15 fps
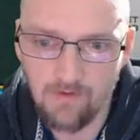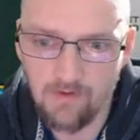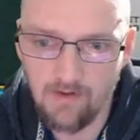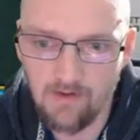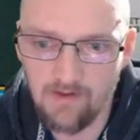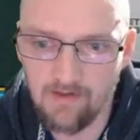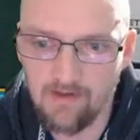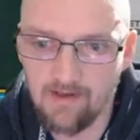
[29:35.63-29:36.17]

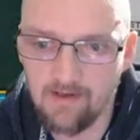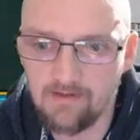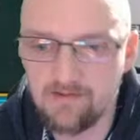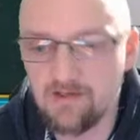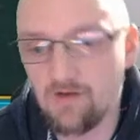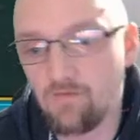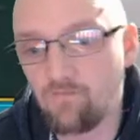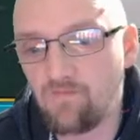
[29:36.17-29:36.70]
And again,
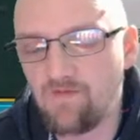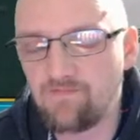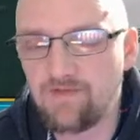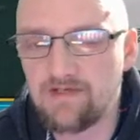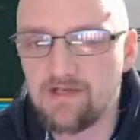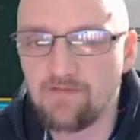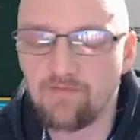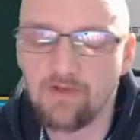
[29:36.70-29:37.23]
so
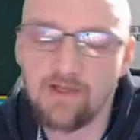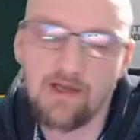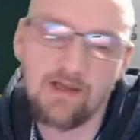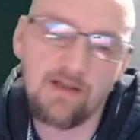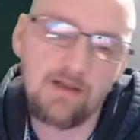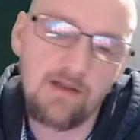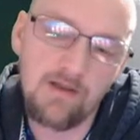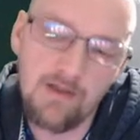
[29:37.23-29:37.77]
57k.
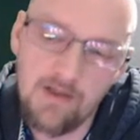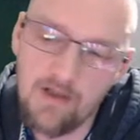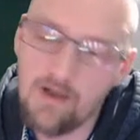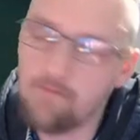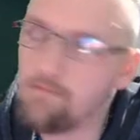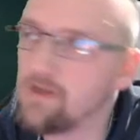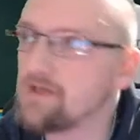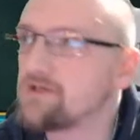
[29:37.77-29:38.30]

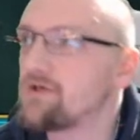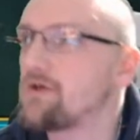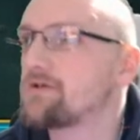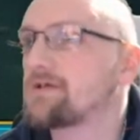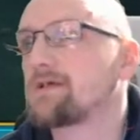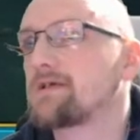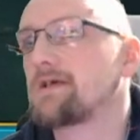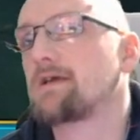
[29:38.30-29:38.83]
But you start to
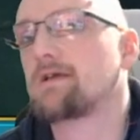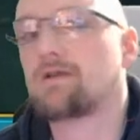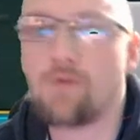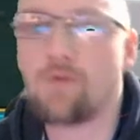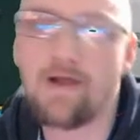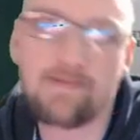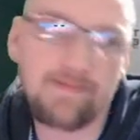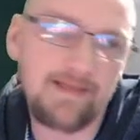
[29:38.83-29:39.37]
see, you
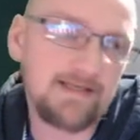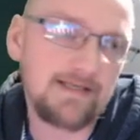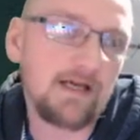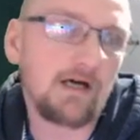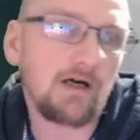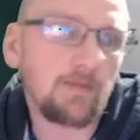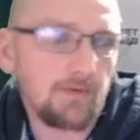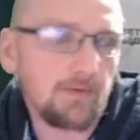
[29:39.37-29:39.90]
add these
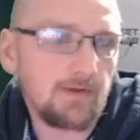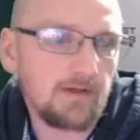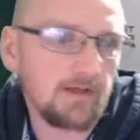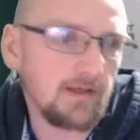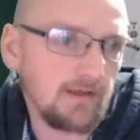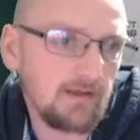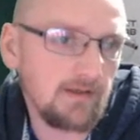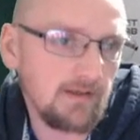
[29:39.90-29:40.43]
up
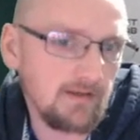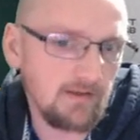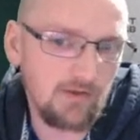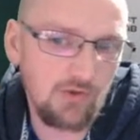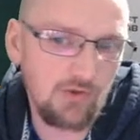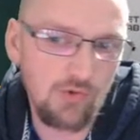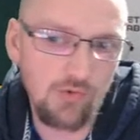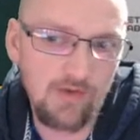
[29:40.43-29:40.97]
and
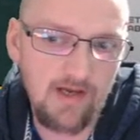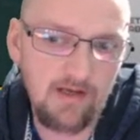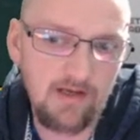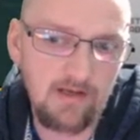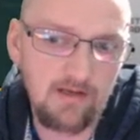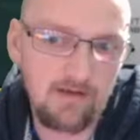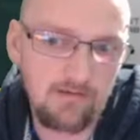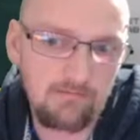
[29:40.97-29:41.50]
you're
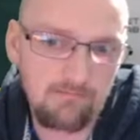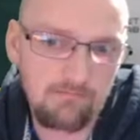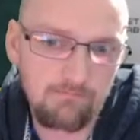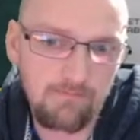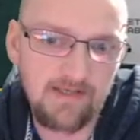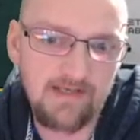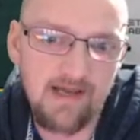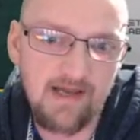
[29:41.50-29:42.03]
getting
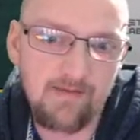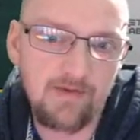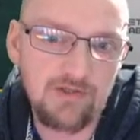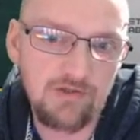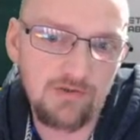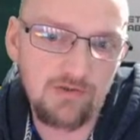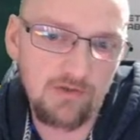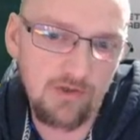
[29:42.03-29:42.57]
big damage.
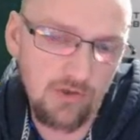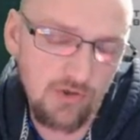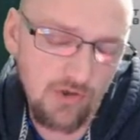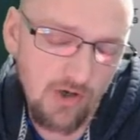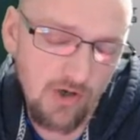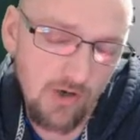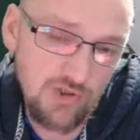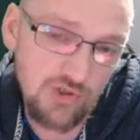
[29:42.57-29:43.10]

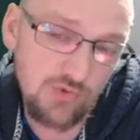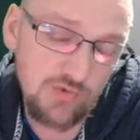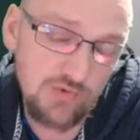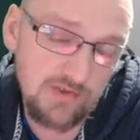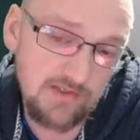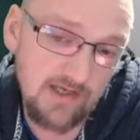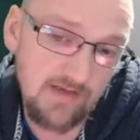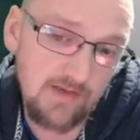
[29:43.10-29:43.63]
I should also
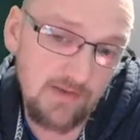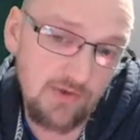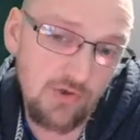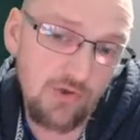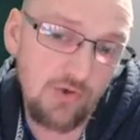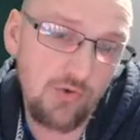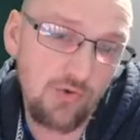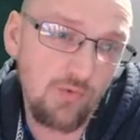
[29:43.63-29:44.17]
say that
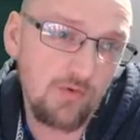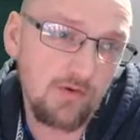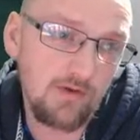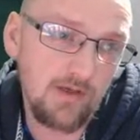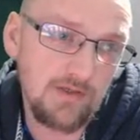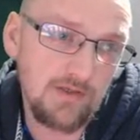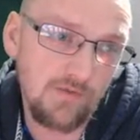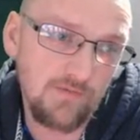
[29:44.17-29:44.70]
Newt
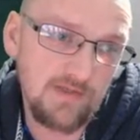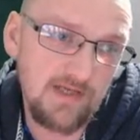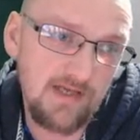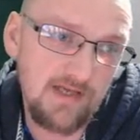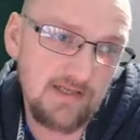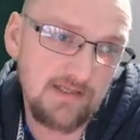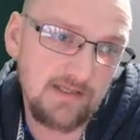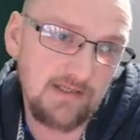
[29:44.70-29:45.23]
is obviously
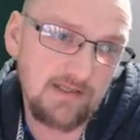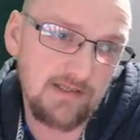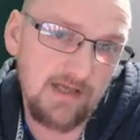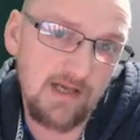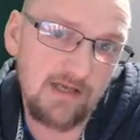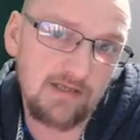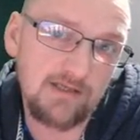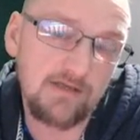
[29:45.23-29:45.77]
hitting this
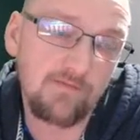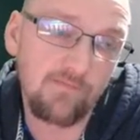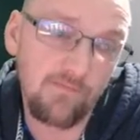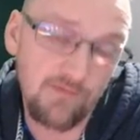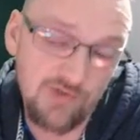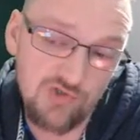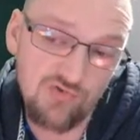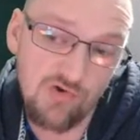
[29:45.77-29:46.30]
head
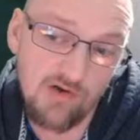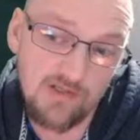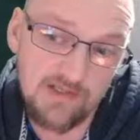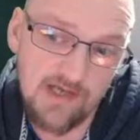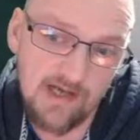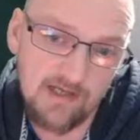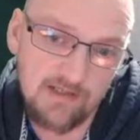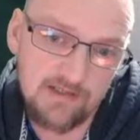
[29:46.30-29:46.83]
for strong
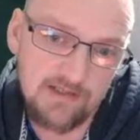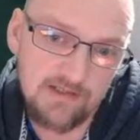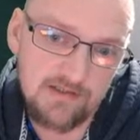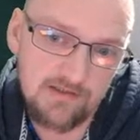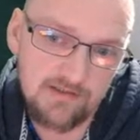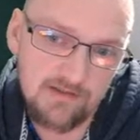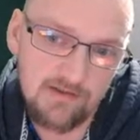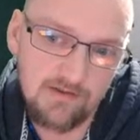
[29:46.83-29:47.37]
attacks,
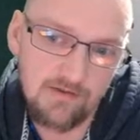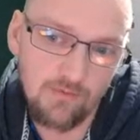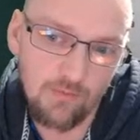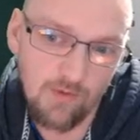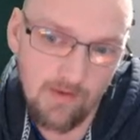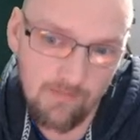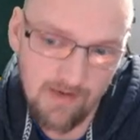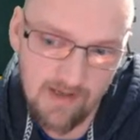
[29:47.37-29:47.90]

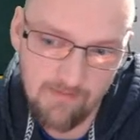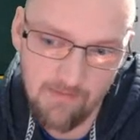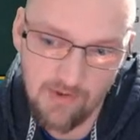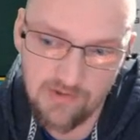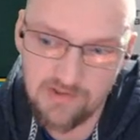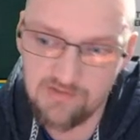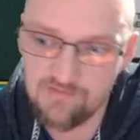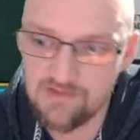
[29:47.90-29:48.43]
where
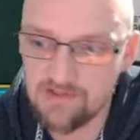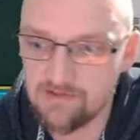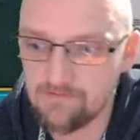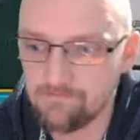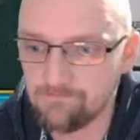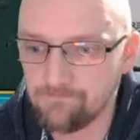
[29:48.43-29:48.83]
Blademaster isn't.